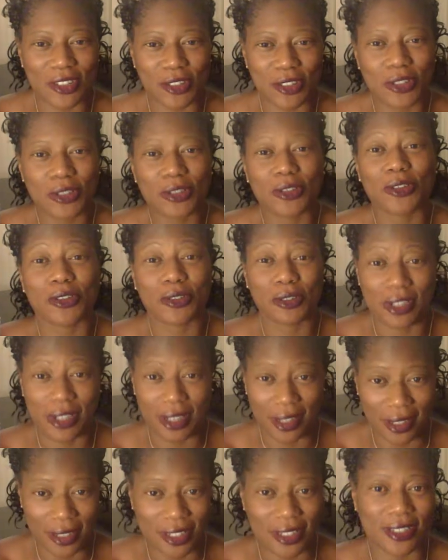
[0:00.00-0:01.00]
Do your due
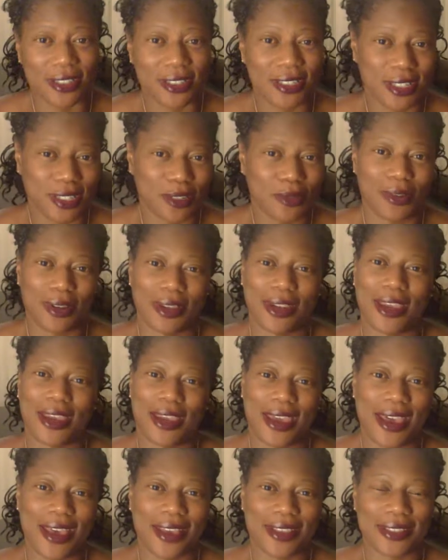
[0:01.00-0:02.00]
diligence is what I
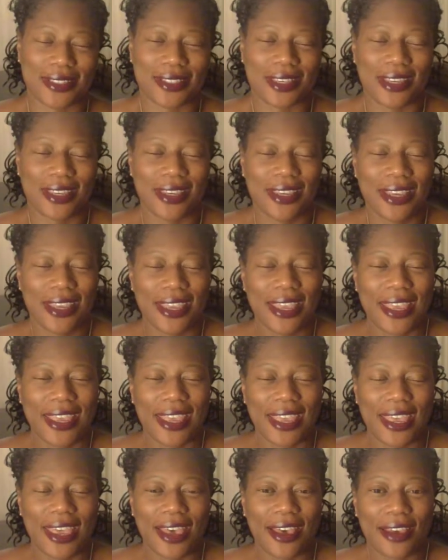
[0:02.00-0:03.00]
ask.
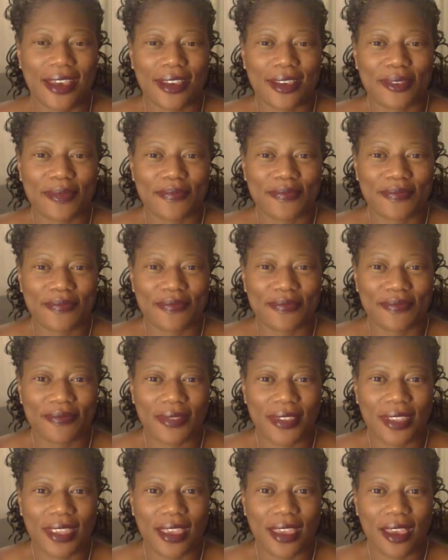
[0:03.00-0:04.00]
Um,
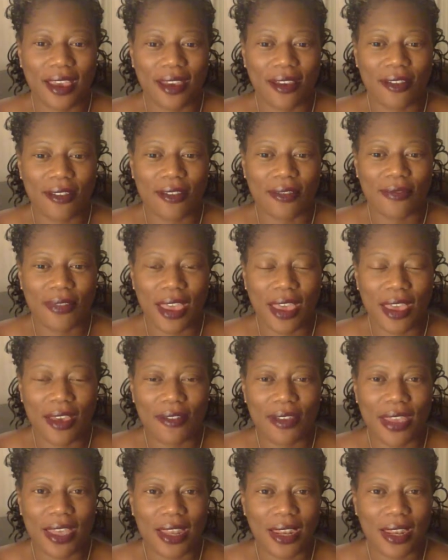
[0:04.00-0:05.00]
I have
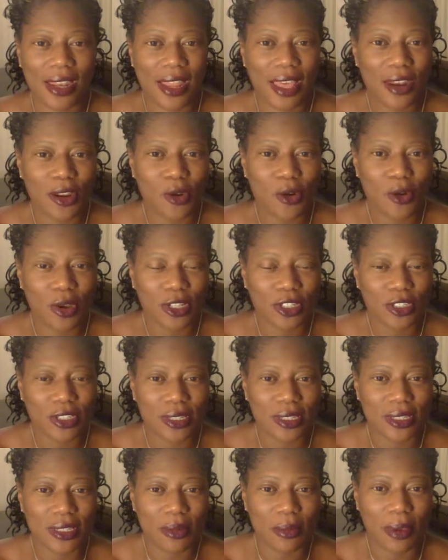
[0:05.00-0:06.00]
had a lot of
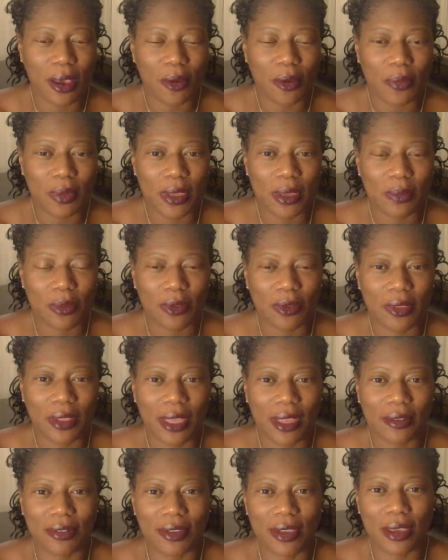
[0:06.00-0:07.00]
questions about people
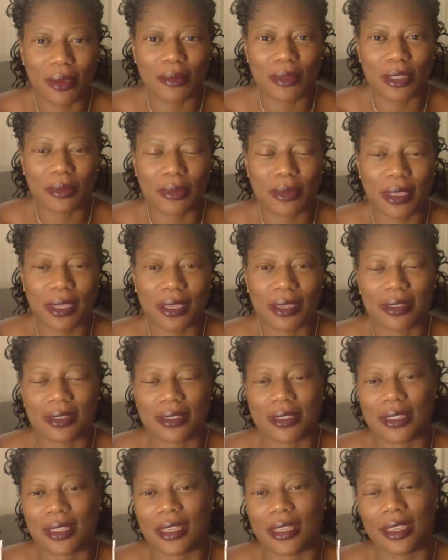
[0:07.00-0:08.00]
that have come to me
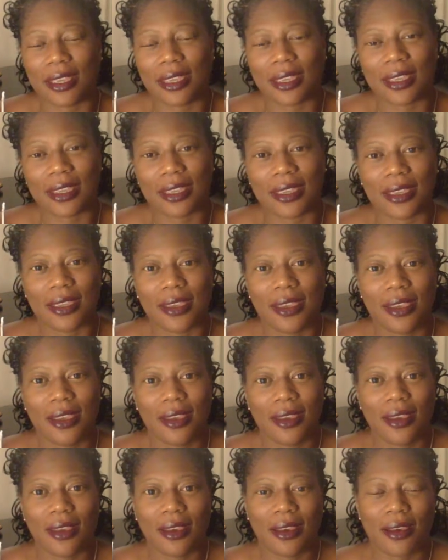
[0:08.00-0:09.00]
and say, hey,
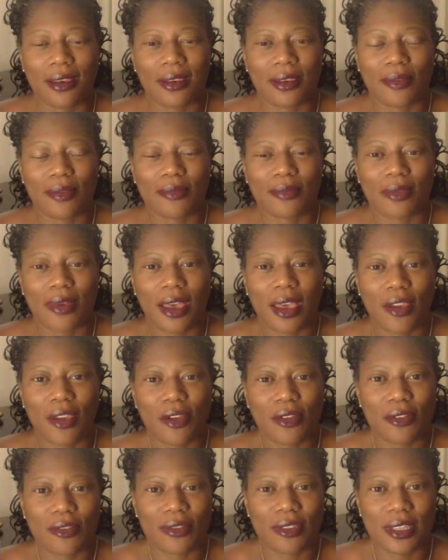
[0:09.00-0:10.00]
I
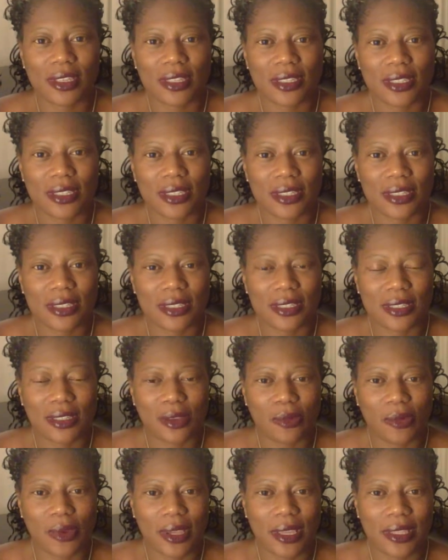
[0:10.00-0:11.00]
heard this is
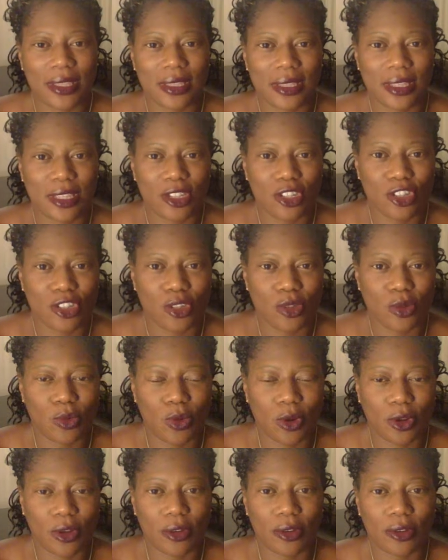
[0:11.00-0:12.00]
the way that this should
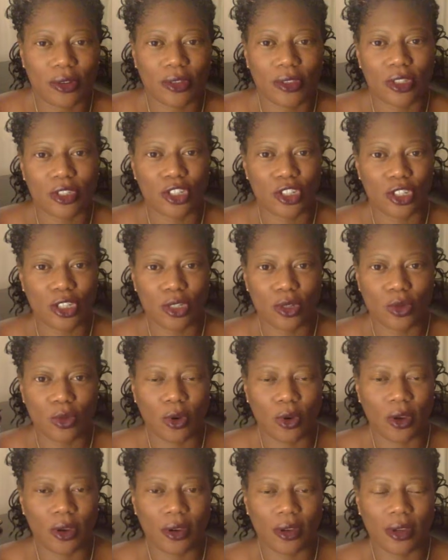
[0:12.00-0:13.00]
work or this shouldn't
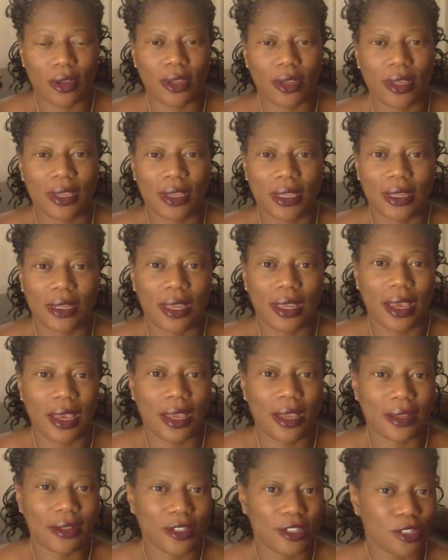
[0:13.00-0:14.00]
work. And
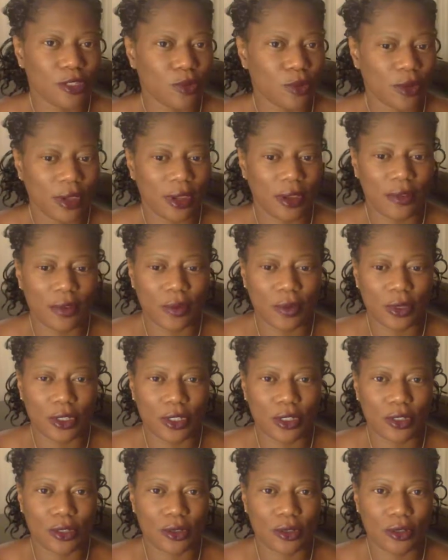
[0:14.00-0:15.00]
I just want everyone
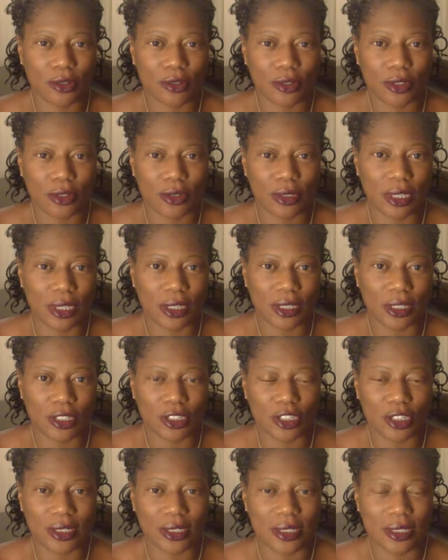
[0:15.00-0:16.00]
to do their due
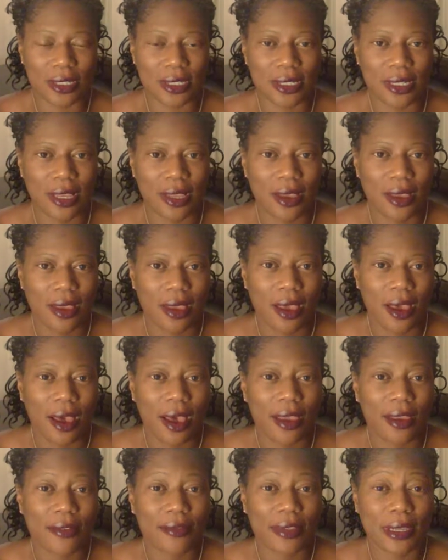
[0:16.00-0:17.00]
diligence.
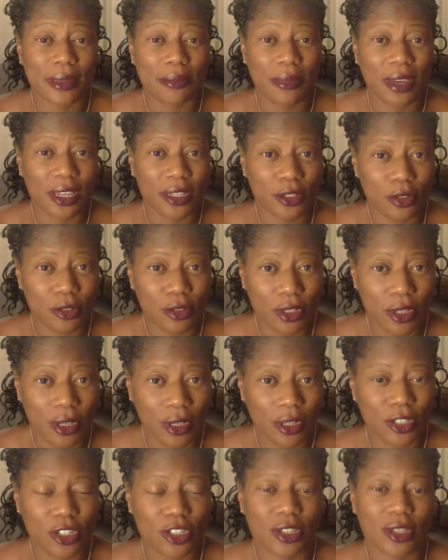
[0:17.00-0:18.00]
I have done my due
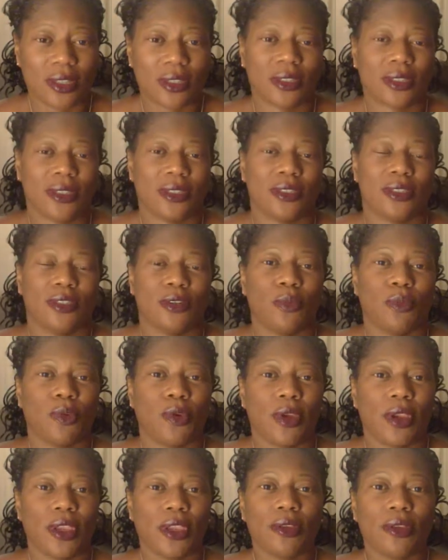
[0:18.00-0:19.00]
diligence to
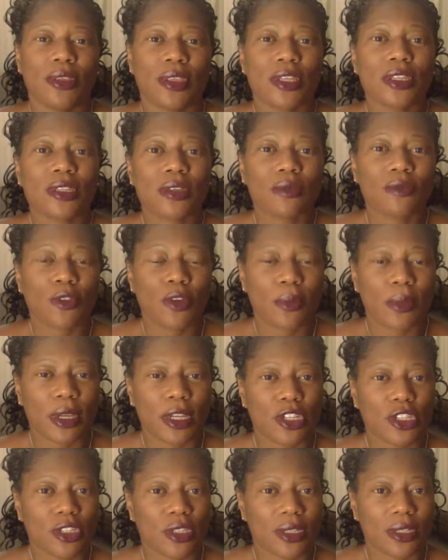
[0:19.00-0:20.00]
bring you this
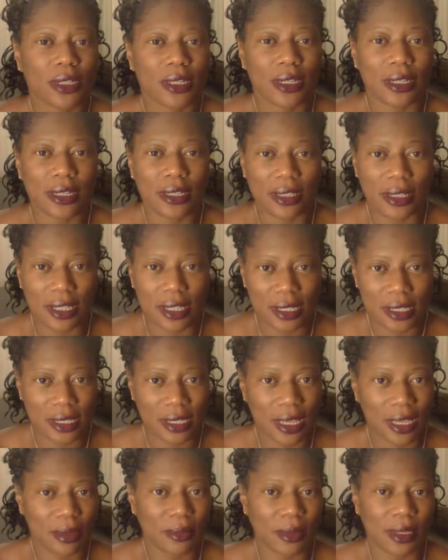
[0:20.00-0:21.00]
information in this
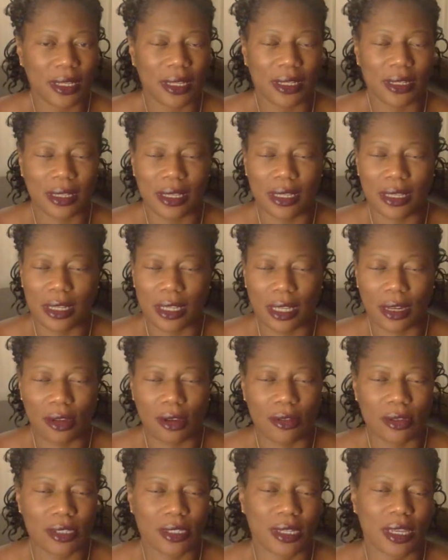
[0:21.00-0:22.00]
segment and any and
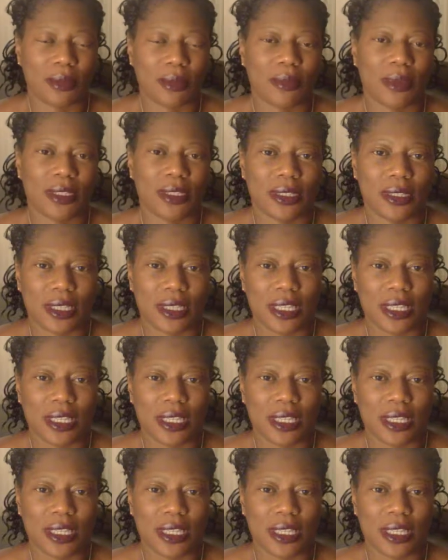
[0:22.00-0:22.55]
all segments.